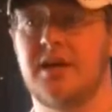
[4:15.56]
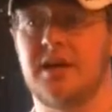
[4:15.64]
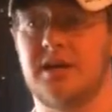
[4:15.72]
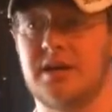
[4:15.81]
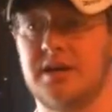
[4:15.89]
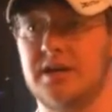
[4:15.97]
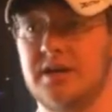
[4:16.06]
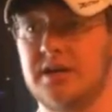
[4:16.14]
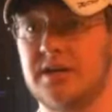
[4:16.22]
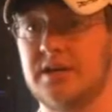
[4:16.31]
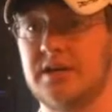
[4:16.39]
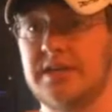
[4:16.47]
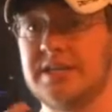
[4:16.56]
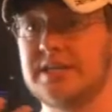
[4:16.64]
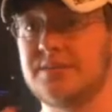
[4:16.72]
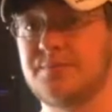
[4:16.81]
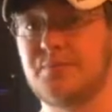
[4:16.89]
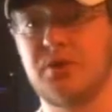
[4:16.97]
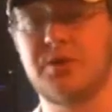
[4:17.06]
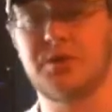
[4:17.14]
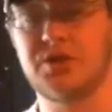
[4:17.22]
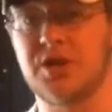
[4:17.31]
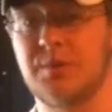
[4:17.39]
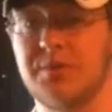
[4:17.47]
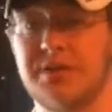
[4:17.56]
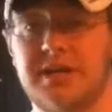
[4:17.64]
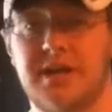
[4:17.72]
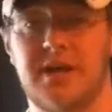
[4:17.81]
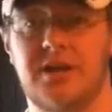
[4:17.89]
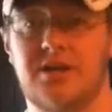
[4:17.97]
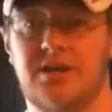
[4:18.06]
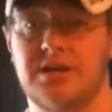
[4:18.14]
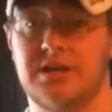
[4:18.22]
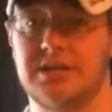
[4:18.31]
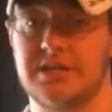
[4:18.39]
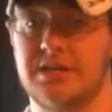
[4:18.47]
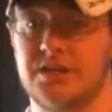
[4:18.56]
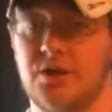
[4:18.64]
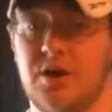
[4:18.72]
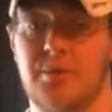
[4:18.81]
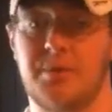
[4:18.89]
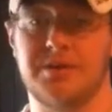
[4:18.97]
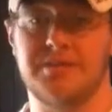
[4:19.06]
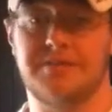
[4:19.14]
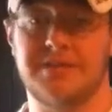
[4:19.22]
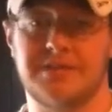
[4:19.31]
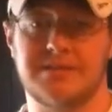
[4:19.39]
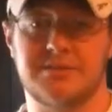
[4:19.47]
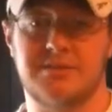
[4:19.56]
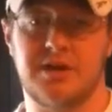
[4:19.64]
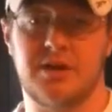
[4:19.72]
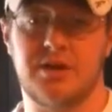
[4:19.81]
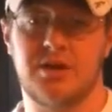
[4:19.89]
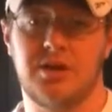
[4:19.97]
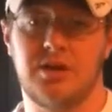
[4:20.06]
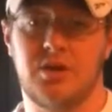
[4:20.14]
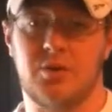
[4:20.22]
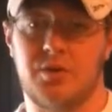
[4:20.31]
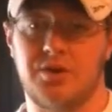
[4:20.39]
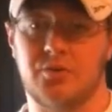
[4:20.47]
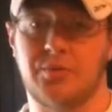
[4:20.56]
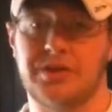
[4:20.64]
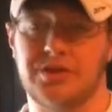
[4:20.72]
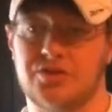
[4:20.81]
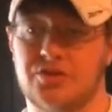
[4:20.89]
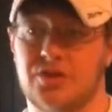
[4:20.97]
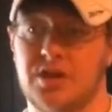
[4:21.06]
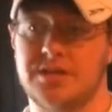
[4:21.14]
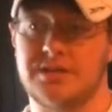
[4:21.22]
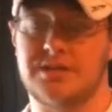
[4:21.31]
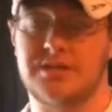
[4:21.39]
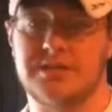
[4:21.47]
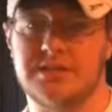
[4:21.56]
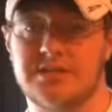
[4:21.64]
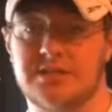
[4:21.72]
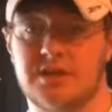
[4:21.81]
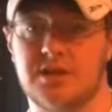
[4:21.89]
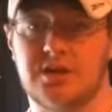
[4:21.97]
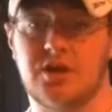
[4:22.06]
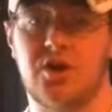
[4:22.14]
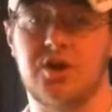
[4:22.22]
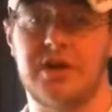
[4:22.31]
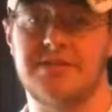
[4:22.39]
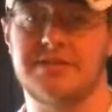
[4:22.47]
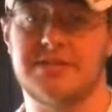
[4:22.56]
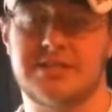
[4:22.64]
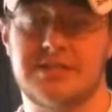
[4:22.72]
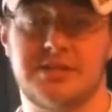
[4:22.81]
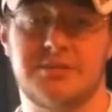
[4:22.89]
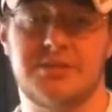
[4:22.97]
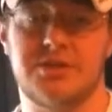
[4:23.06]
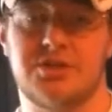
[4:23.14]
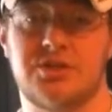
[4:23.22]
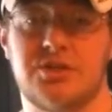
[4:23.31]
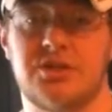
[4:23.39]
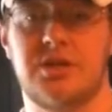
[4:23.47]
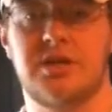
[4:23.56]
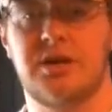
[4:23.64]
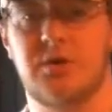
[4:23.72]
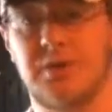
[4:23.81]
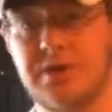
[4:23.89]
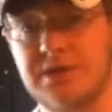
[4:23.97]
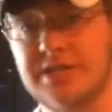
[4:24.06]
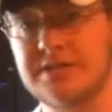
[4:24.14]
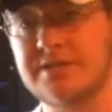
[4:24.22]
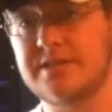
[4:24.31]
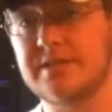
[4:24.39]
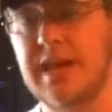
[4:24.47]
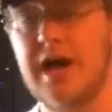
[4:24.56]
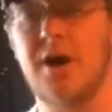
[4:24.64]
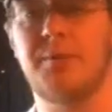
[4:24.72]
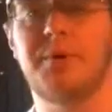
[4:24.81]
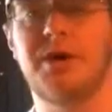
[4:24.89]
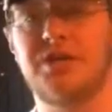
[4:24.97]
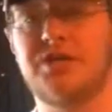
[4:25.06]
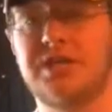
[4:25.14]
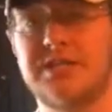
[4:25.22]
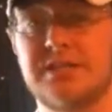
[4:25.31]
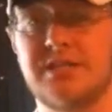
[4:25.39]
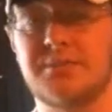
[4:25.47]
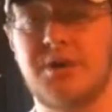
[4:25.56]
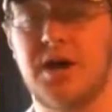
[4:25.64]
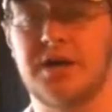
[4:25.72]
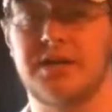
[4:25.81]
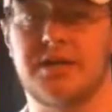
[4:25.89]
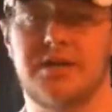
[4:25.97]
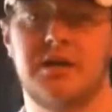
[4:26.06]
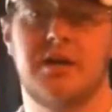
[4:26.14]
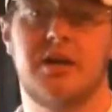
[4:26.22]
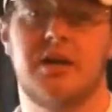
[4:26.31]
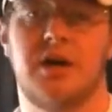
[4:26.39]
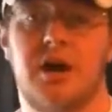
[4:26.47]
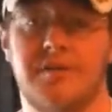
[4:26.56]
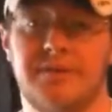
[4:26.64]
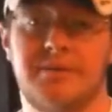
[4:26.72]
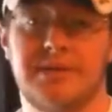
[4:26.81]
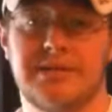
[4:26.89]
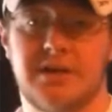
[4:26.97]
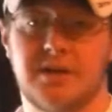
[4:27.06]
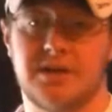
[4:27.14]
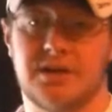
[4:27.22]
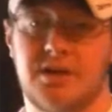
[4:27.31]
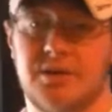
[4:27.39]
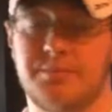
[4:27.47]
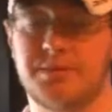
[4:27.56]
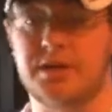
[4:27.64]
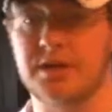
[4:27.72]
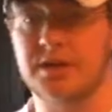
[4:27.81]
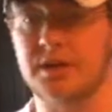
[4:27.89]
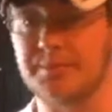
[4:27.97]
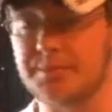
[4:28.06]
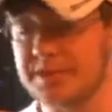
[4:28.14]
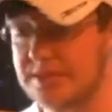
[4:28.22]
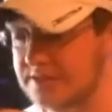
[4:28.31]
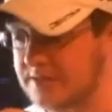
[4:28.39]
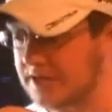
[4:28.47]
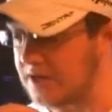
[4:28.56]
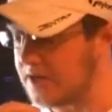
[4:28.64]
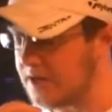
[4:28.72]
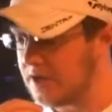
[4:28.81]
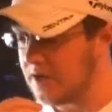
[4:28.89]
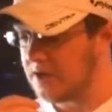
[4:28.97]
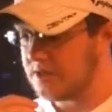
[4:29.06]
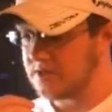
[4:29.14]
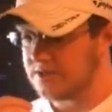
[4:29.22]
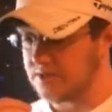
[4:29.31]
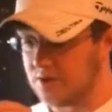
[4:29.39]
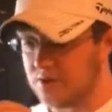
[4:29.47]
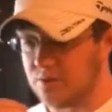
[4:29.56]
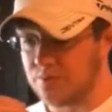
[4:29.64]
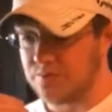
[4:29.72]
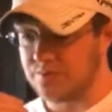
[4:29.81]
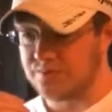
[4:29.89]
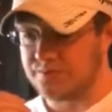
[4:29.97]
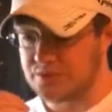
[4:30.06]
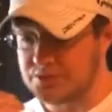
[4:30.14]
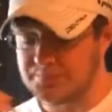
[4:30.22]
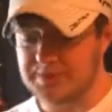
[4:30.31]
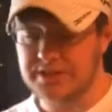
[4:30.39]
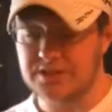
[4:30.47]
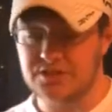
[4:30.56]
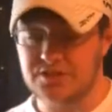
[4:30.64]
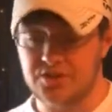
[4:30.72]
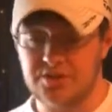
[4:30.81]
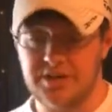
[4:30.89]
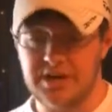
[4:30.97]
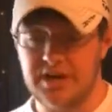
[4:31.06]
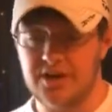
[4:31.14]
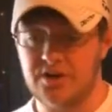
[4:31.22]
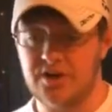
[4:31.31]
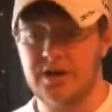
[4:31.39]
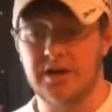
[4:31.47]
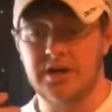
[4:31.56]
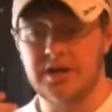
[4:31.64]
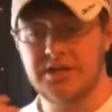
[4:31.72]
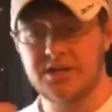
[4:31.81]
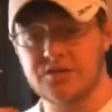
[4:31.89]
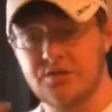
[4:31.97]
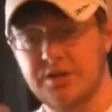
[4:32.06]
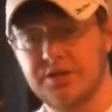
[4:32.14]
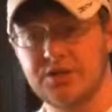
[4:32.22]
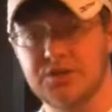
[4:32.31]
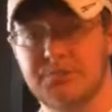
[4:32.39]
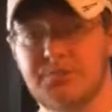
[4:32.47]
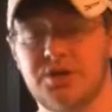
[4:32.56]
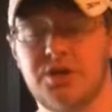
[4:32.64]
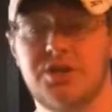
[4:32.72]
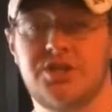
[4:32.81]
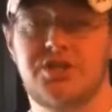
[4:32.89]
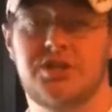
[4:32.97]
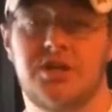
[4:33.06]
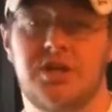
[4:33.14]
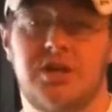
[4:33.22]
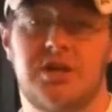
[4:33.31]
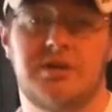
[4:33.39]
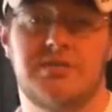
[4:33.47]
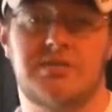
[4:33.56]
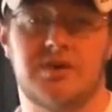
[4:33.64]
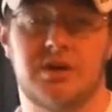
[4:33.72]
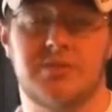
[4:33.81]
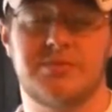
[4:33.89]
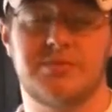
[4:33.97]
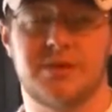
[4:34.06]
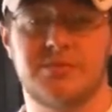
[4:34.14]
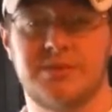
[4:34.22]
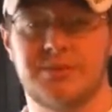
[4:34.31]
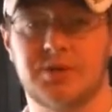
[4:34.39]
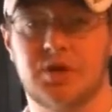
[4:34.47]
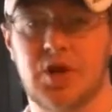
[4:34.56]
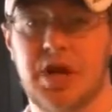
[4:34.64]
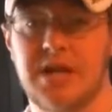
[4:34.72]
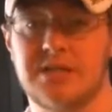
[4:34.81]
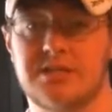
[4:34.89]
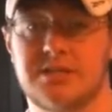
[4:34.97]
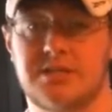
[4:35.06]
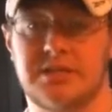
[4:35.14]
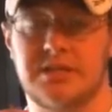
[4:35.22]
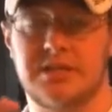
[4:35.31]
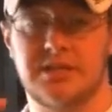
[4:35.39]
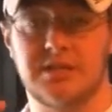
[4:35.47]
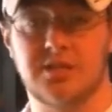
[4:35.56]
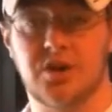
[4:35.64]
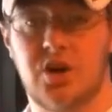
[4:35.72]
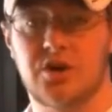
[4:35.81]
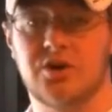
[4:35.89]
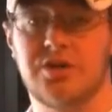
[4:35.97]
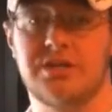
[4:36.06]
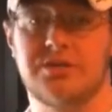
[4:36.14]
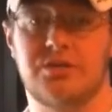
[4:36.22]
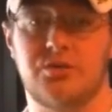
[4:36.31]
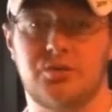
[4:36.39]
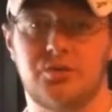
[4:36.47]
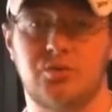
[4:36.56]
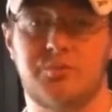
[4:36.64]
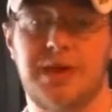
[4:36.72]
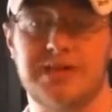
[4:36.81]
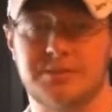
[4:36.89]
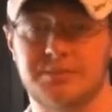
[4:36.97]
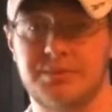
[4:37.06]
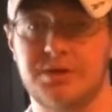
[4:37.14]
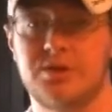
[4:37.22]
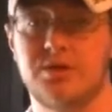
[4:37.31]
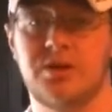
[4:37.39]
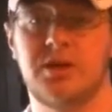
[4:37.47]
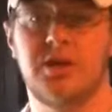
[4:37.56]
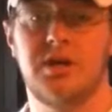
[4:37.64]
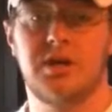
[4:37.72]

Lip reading: It's pretty much up in the air. I'm on the fence about whether we can trust this current FCC commissioner, how much he's in the pocket of the big telecom companies there. So there's big concern there. I just read that there's a push from some Democrats in Congress to pass a bill,